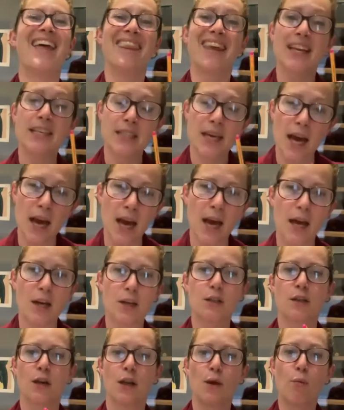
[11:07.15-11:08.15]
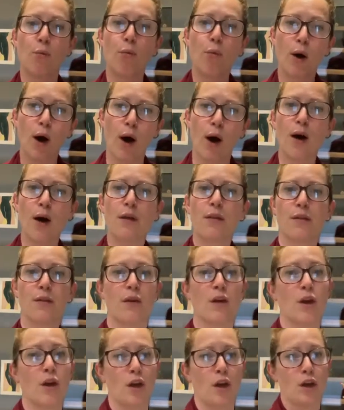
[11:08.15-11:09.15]
then it's actually worth
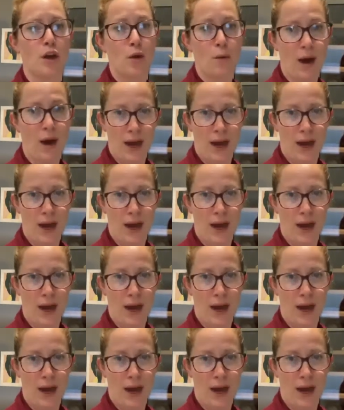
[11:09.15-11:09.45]
you